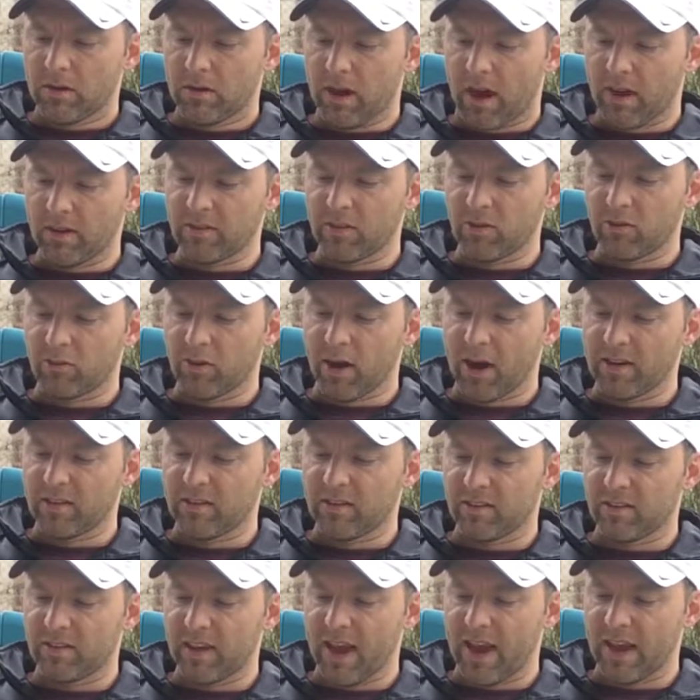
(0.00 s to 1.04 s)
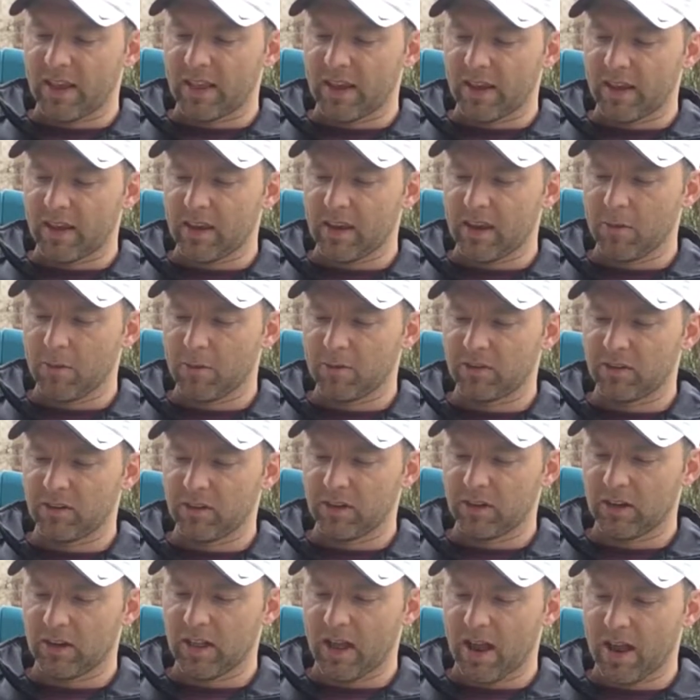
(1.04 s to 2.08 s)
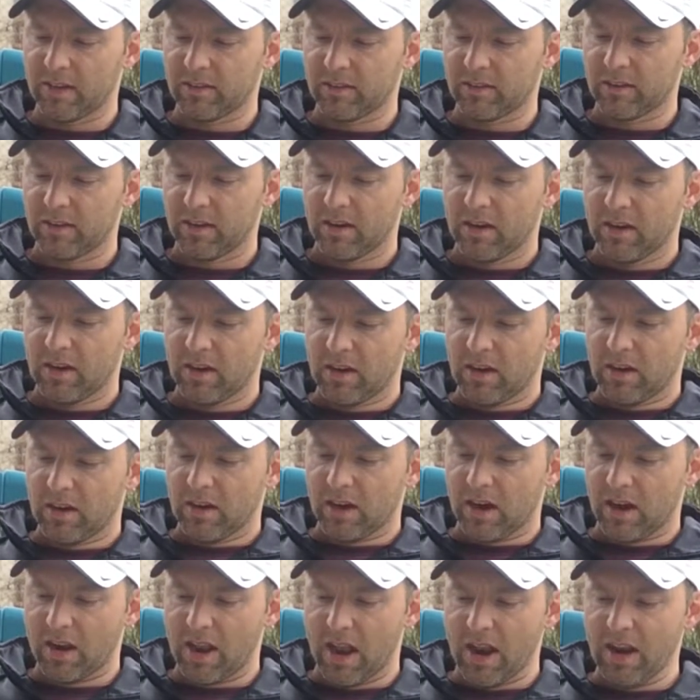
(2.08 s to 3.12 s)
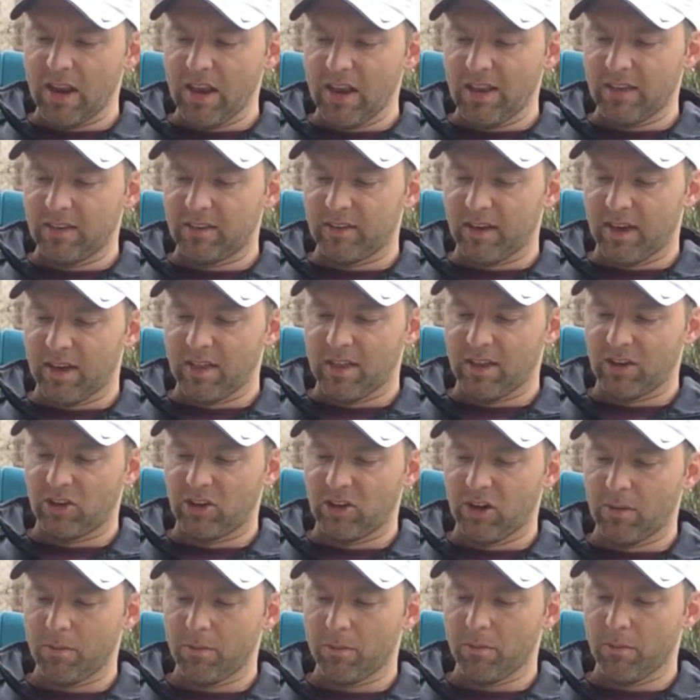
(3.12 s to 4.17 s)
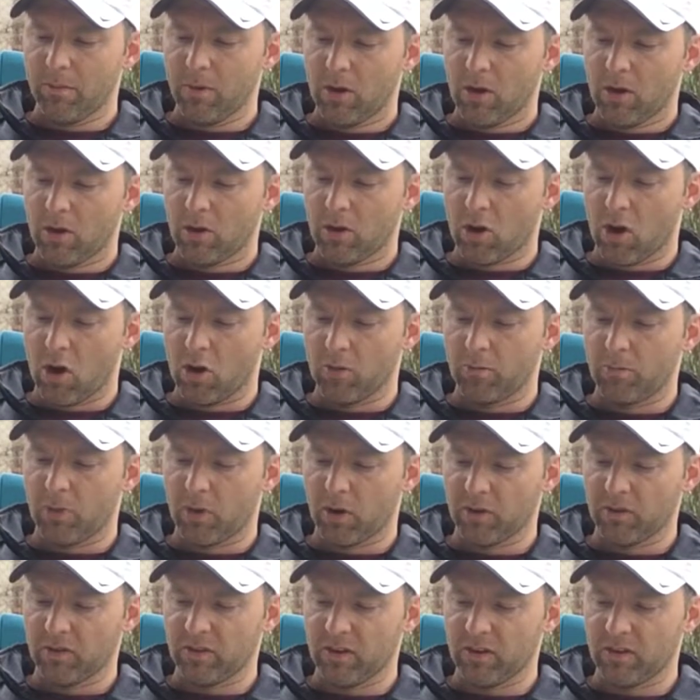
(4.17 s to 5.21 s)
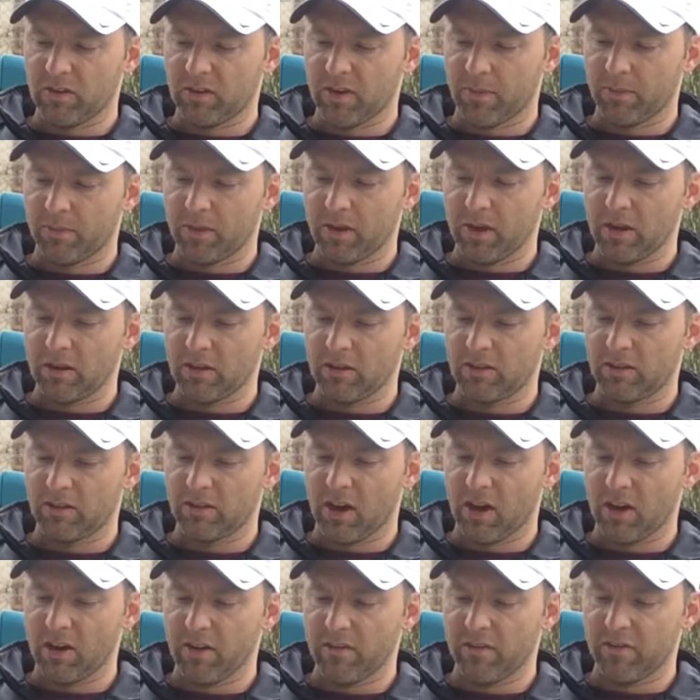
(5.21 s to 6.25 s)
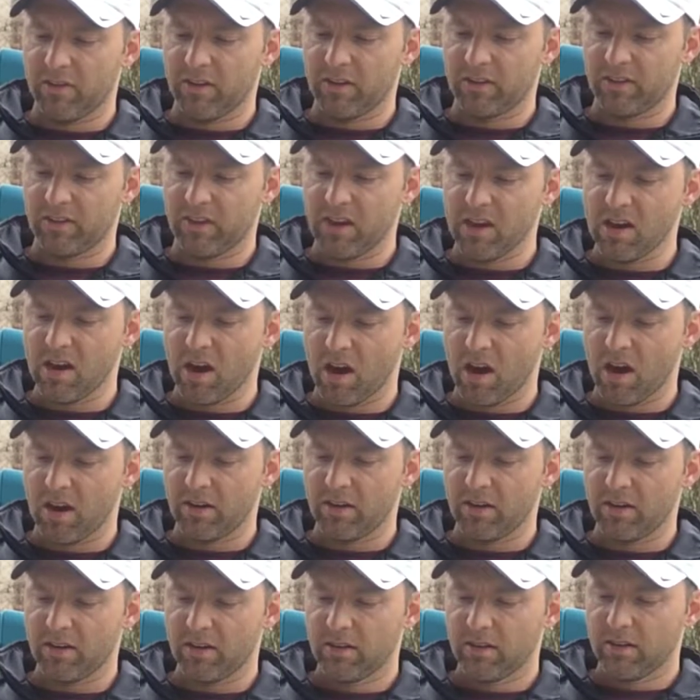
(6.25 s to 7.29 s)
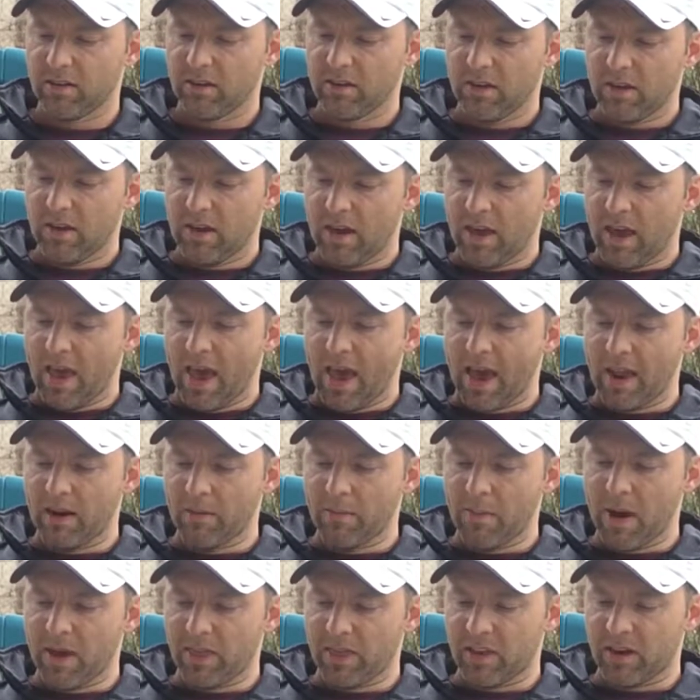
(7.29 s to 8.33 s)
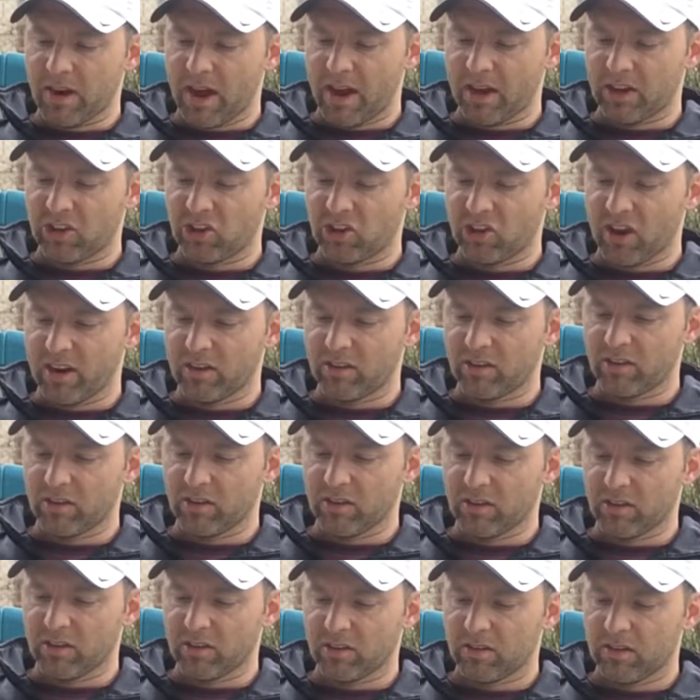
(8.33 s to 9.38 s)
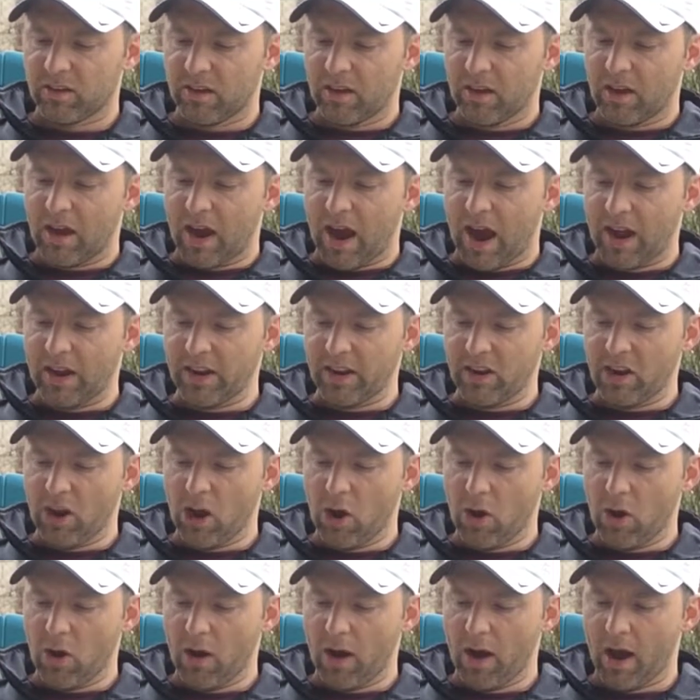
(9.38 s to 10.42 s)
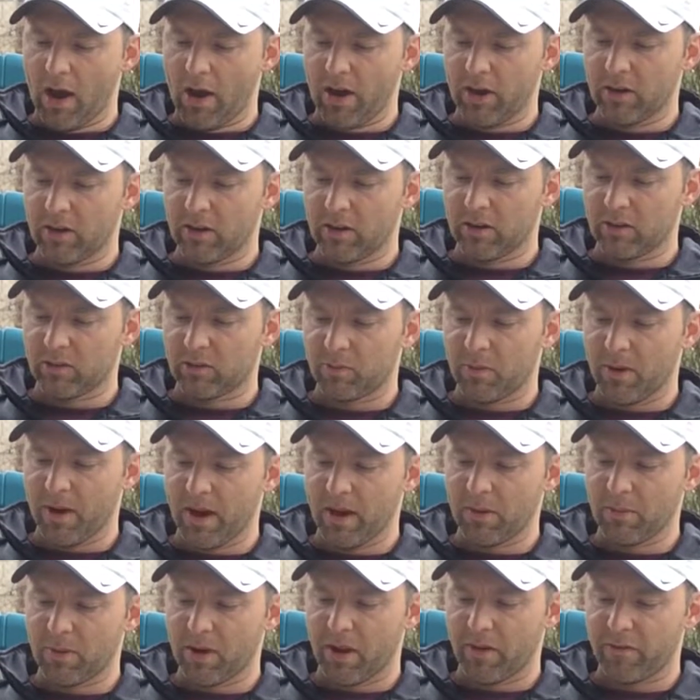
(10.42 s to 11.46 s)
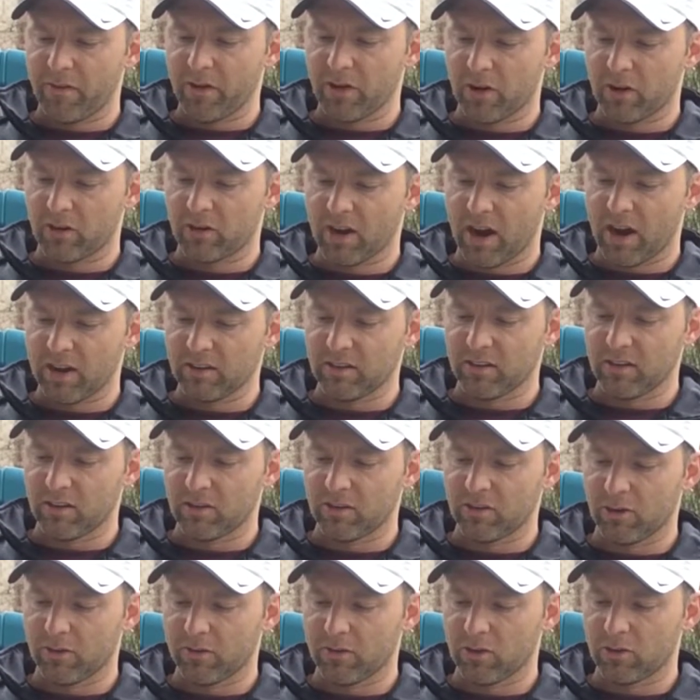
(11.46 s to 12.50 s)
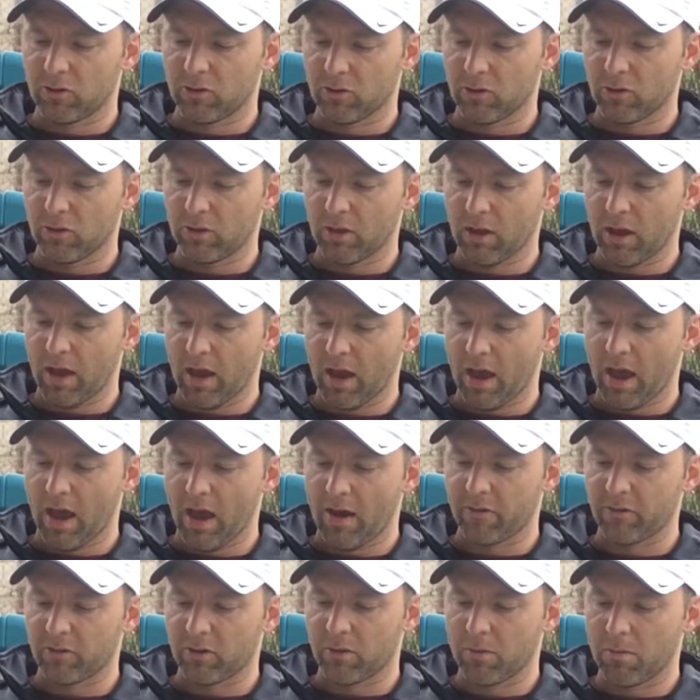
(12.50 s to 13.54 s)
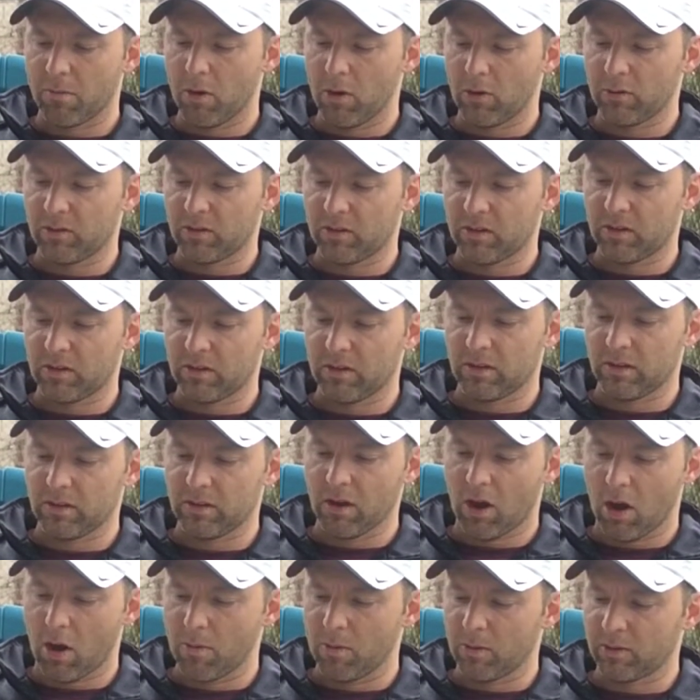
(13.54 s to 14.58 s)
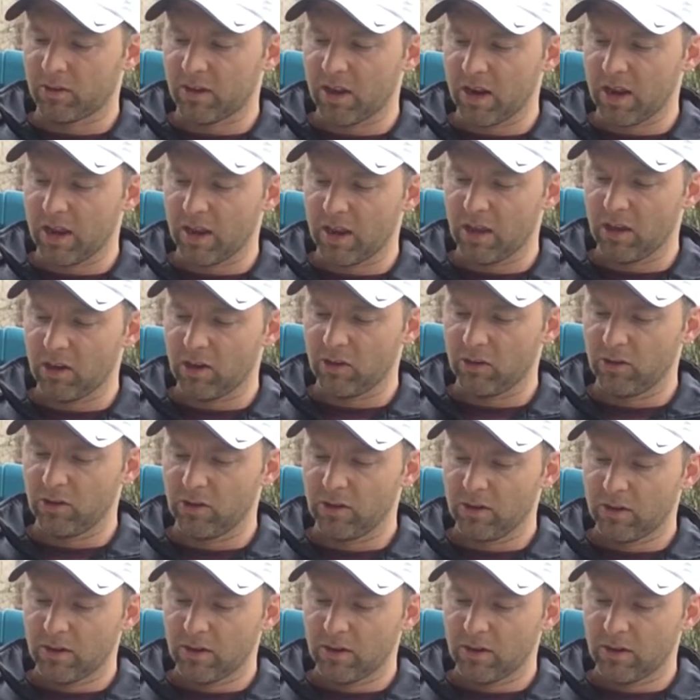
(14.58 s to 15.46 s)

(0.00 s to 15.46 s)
Tyson raised his hand like he was still in class. "Canadians in the gym called Percy something, son of the sea god." Annabeth and I exchanged looks. I didn't know how I could explain, but I figured Tyson deserved the truth after almost getting killed.